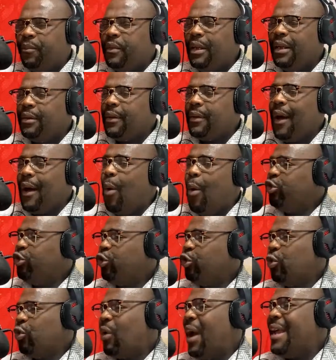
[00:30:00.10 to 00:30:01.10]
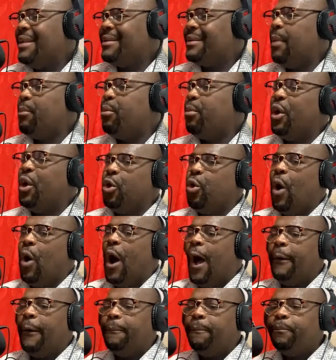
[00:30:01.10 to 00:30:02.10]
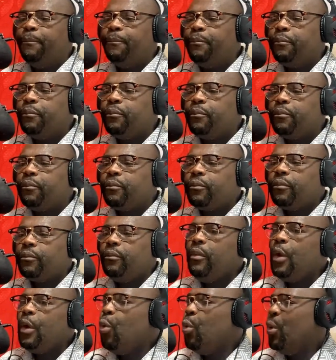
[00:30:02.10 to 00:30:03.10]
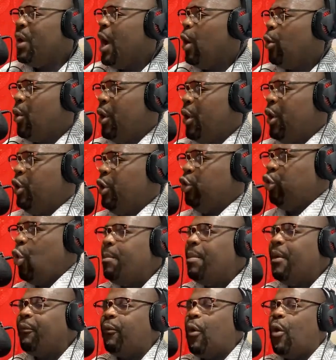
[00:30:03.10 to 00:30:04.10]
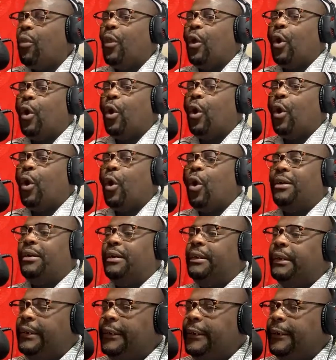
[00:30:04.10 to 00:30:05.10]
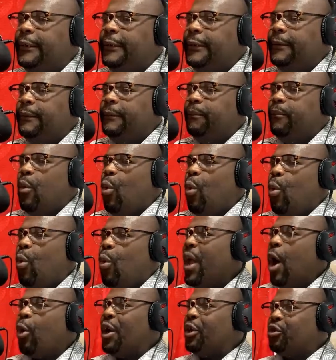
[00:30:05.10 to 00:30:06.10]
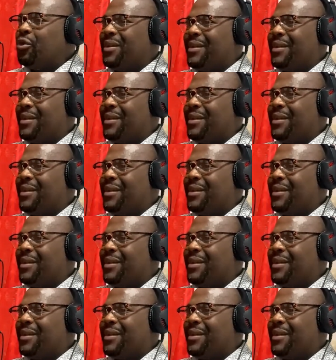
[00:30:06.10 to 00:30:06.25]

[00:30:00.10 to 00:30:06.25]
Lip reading: So I want you to rise up where you are. We are going to go before the Lord. We are going to